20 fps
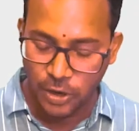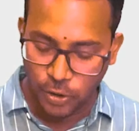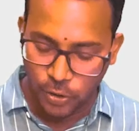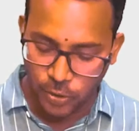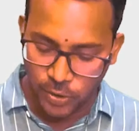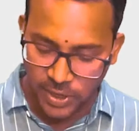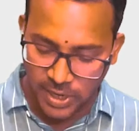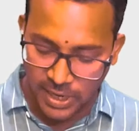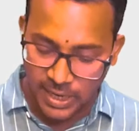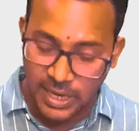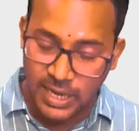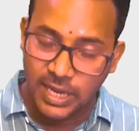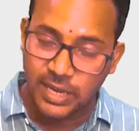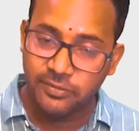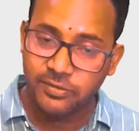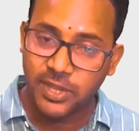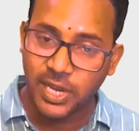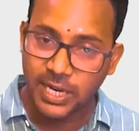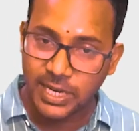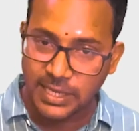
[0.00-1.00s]
Okay,
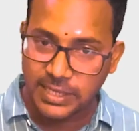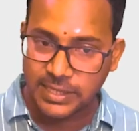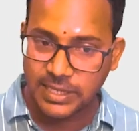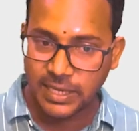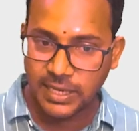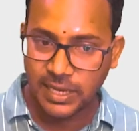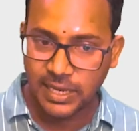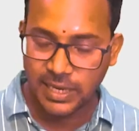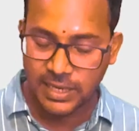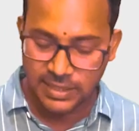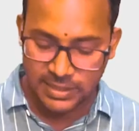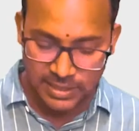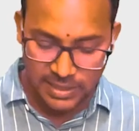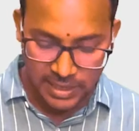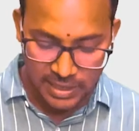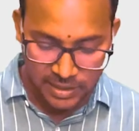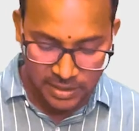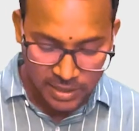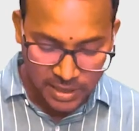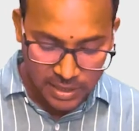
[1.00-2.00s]
if that is the case,
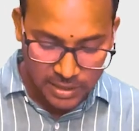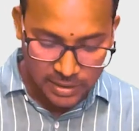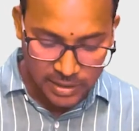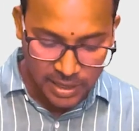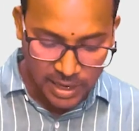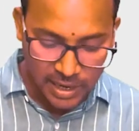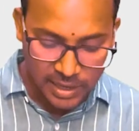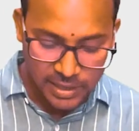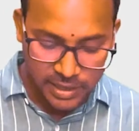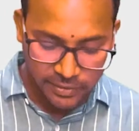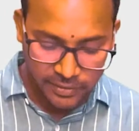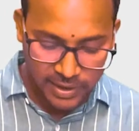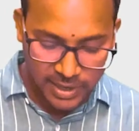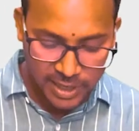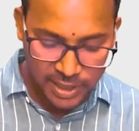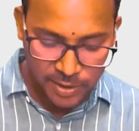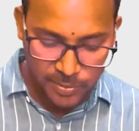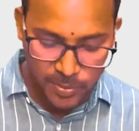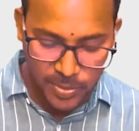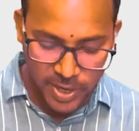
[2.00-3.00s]
then the
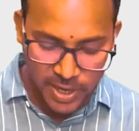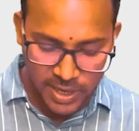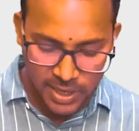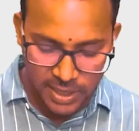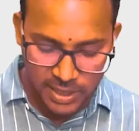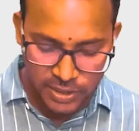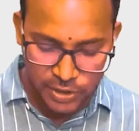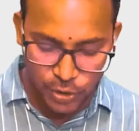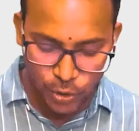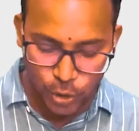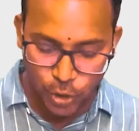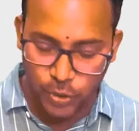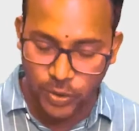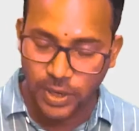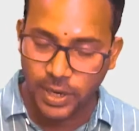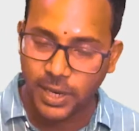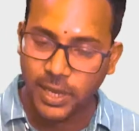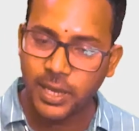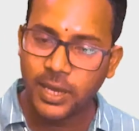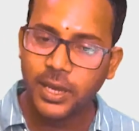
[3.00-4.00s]
ultraviolet B is
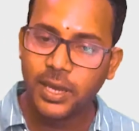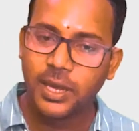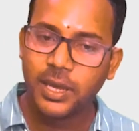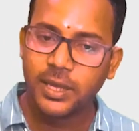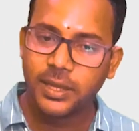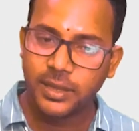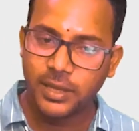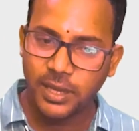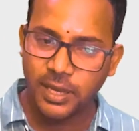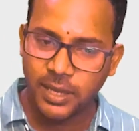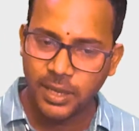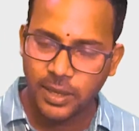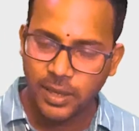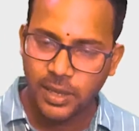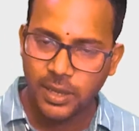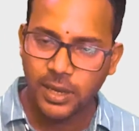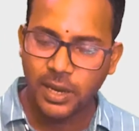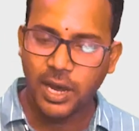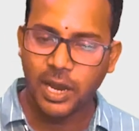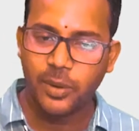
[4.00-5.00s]
usually the
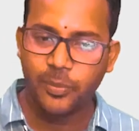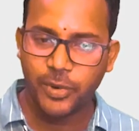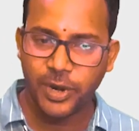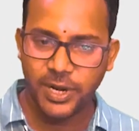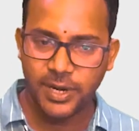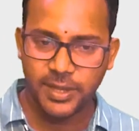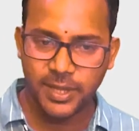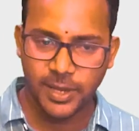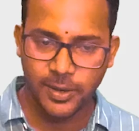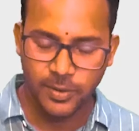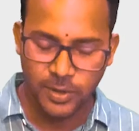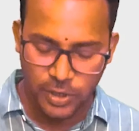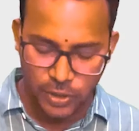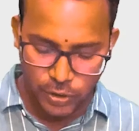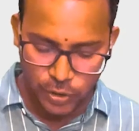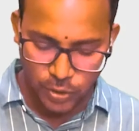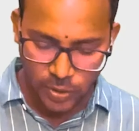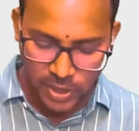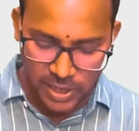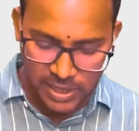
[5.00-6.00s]
culprit then.
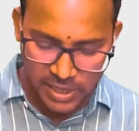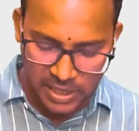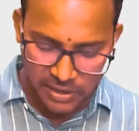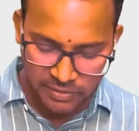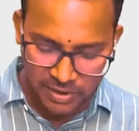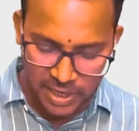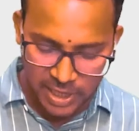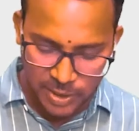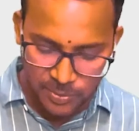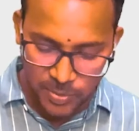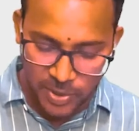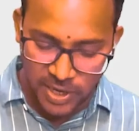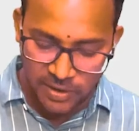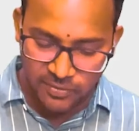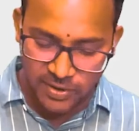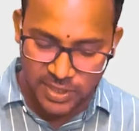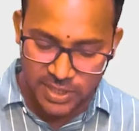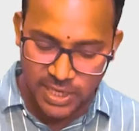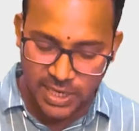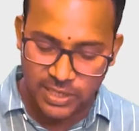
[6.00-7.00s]
So ultraviolet B,
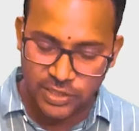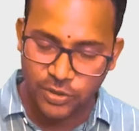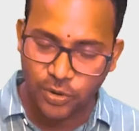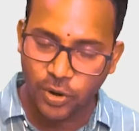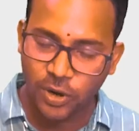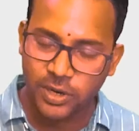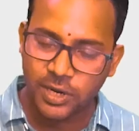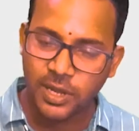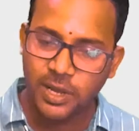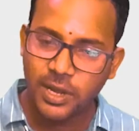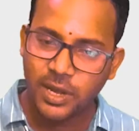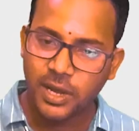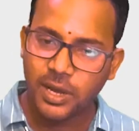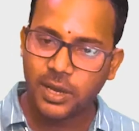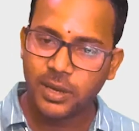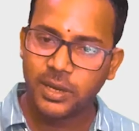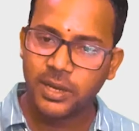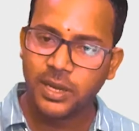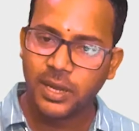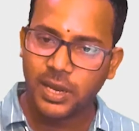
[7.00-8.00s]
which has got
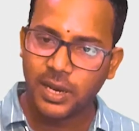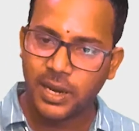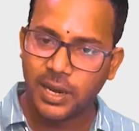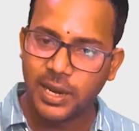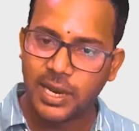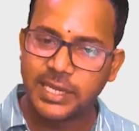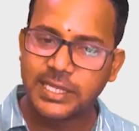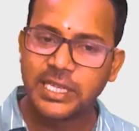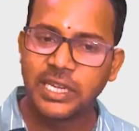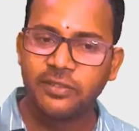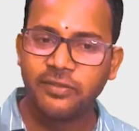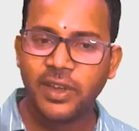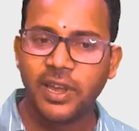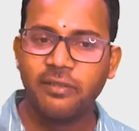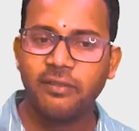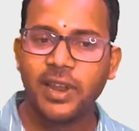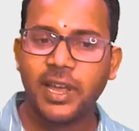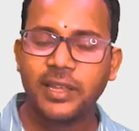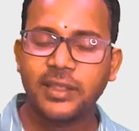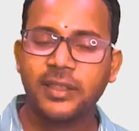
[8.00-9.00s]
a lesser
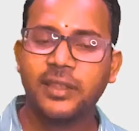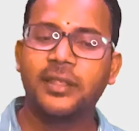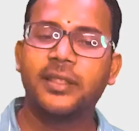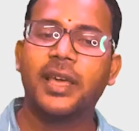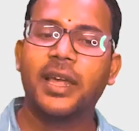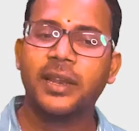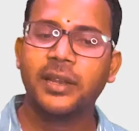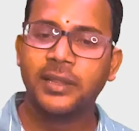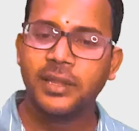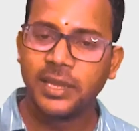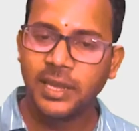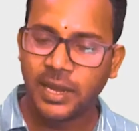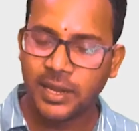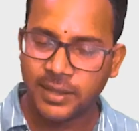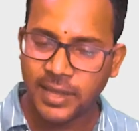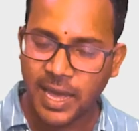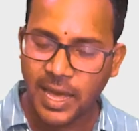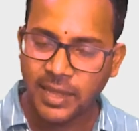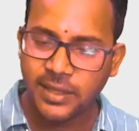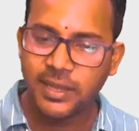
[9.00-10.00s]
wavelength than the
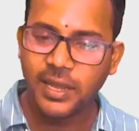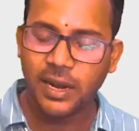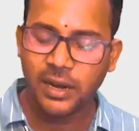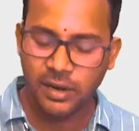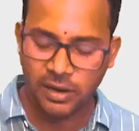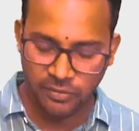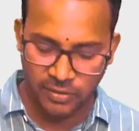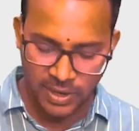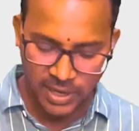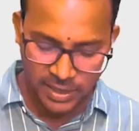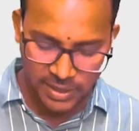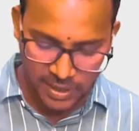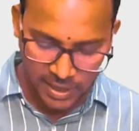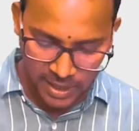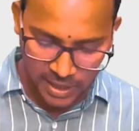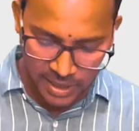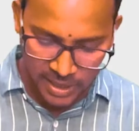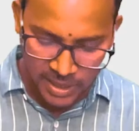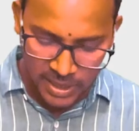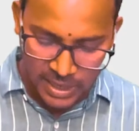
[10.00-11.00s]
ultraviolet
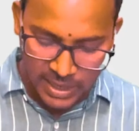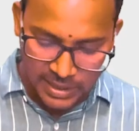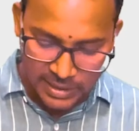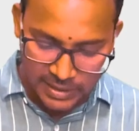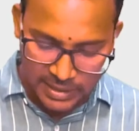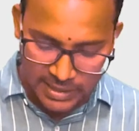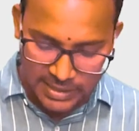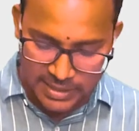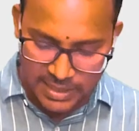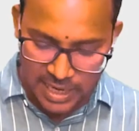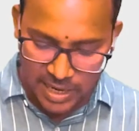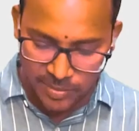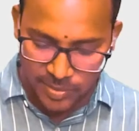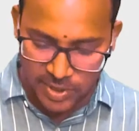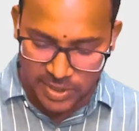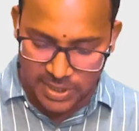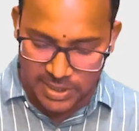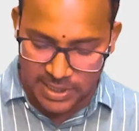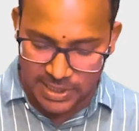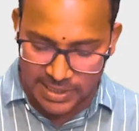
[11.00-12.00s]
A, this
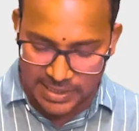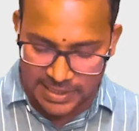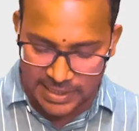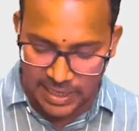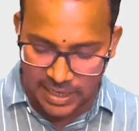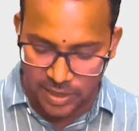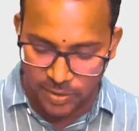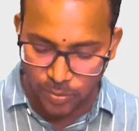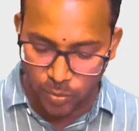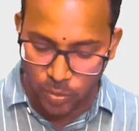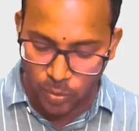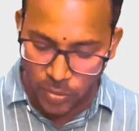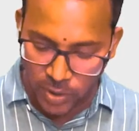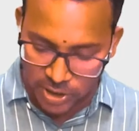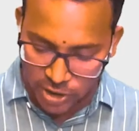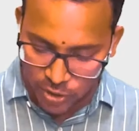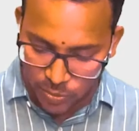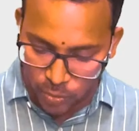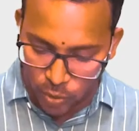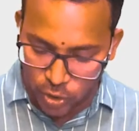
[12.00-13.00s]
damages the skin
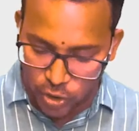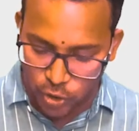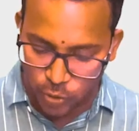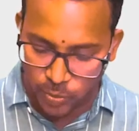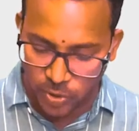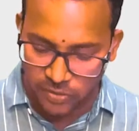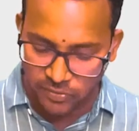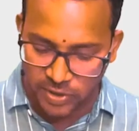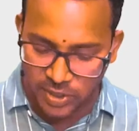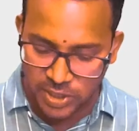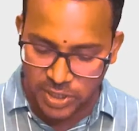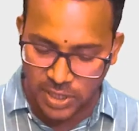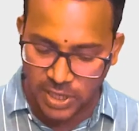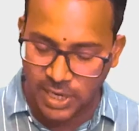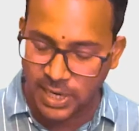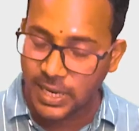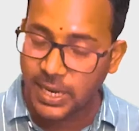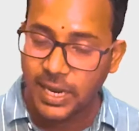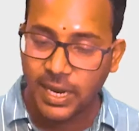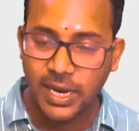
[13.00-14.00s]
much more
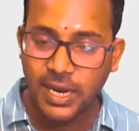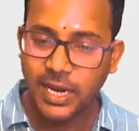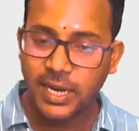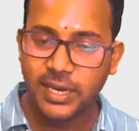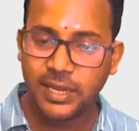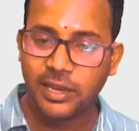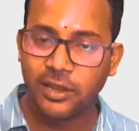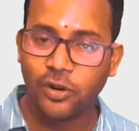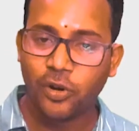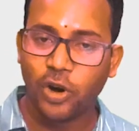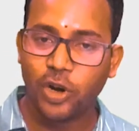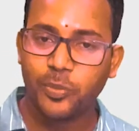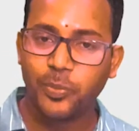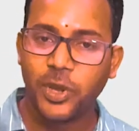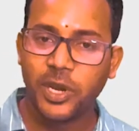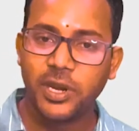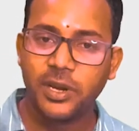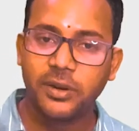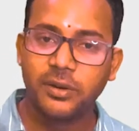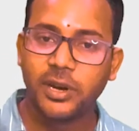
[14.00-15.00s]
superficially. It cannot
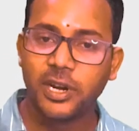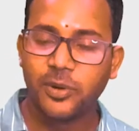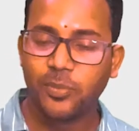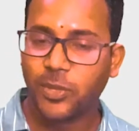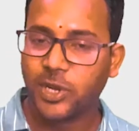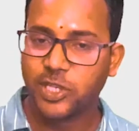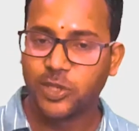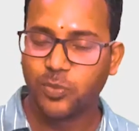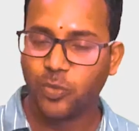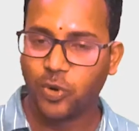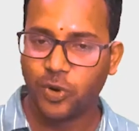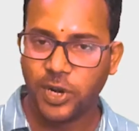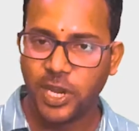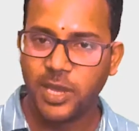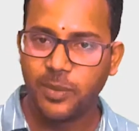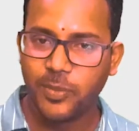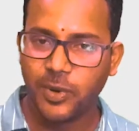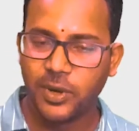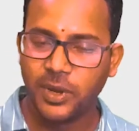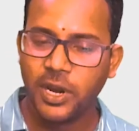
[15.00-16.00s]
penetrate much more
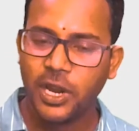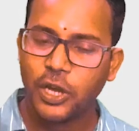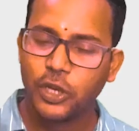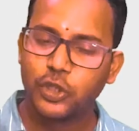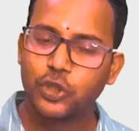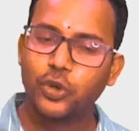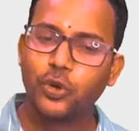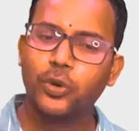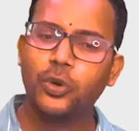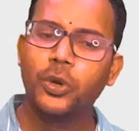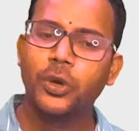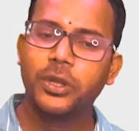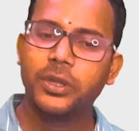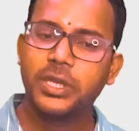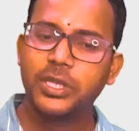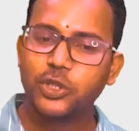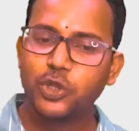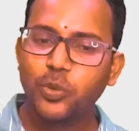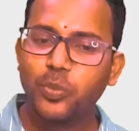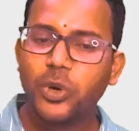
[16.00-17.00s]
deeper, so the
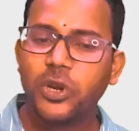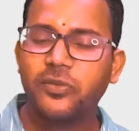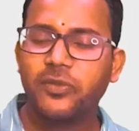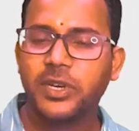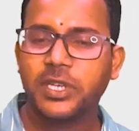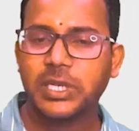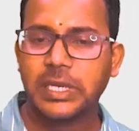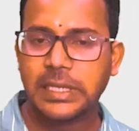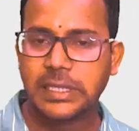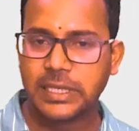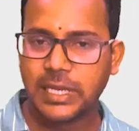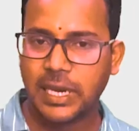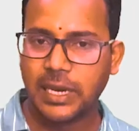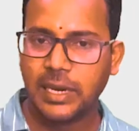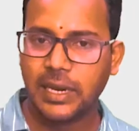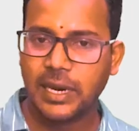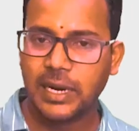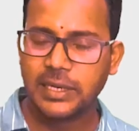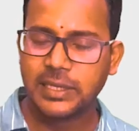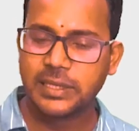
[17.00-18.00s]
superficial skin
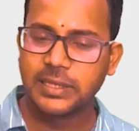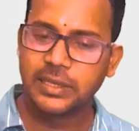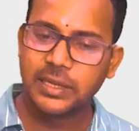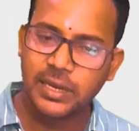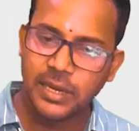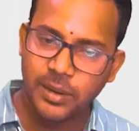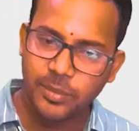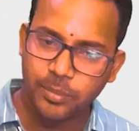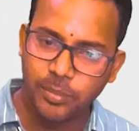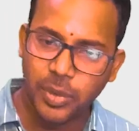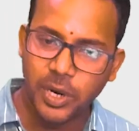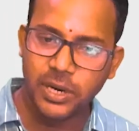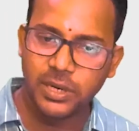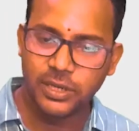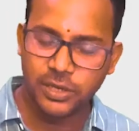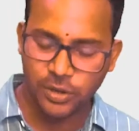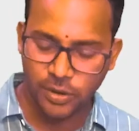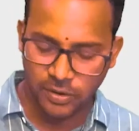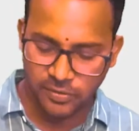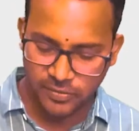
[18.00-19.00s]
gets
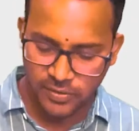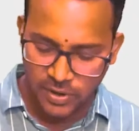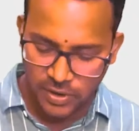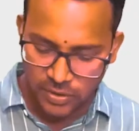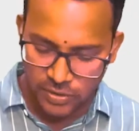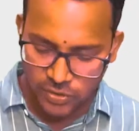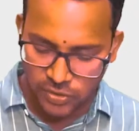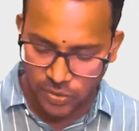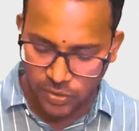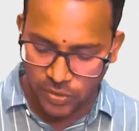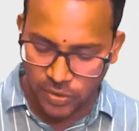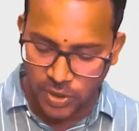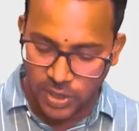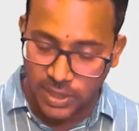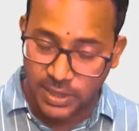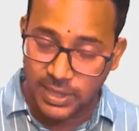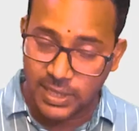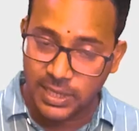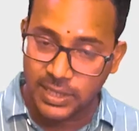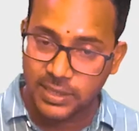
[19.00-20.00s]
burnt off. So
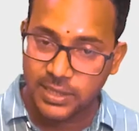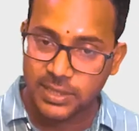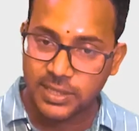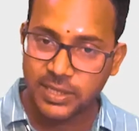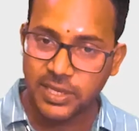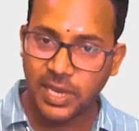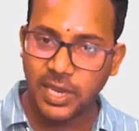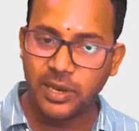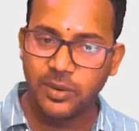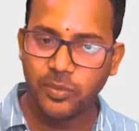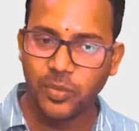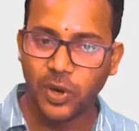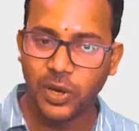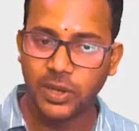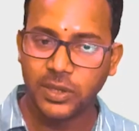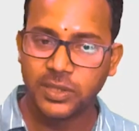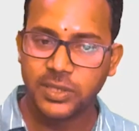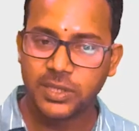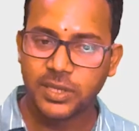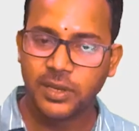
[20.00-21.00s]
these skin
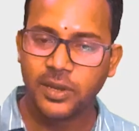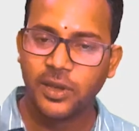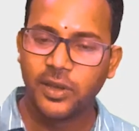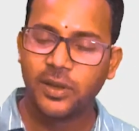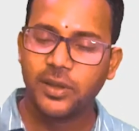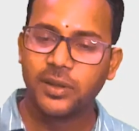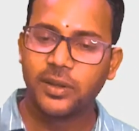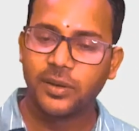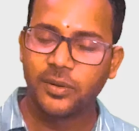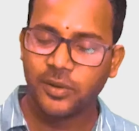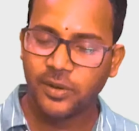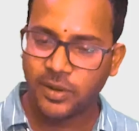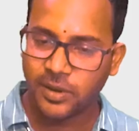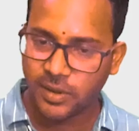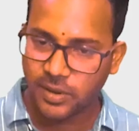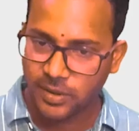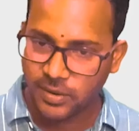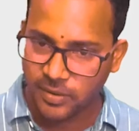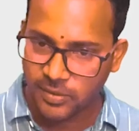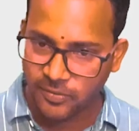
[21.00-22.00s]
burns,
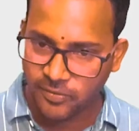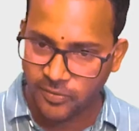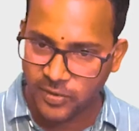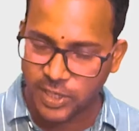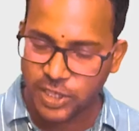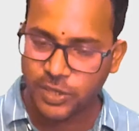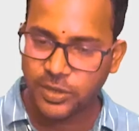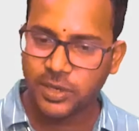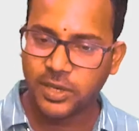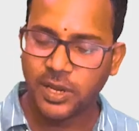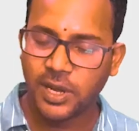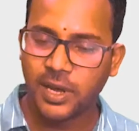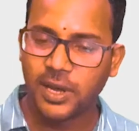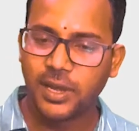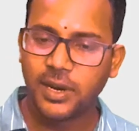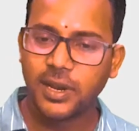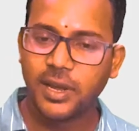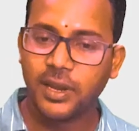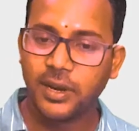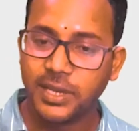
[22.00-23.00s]
which
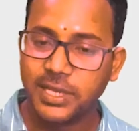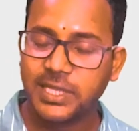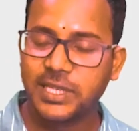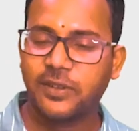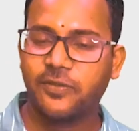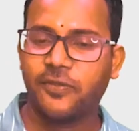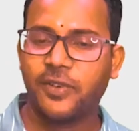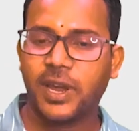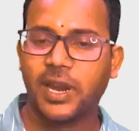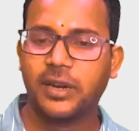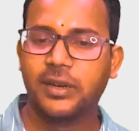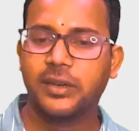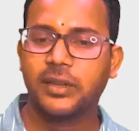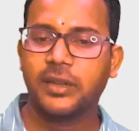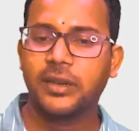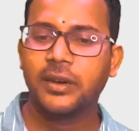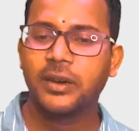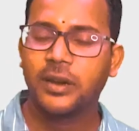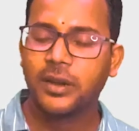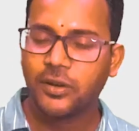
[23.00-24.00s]
are a risk
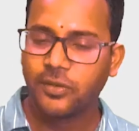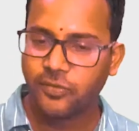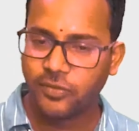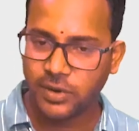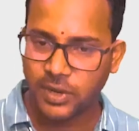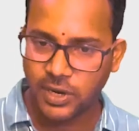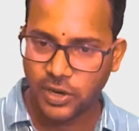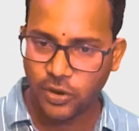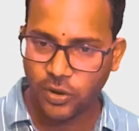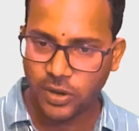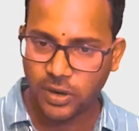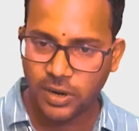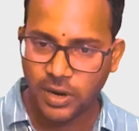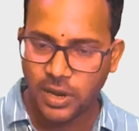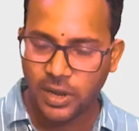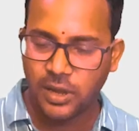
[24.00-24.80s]
factor for your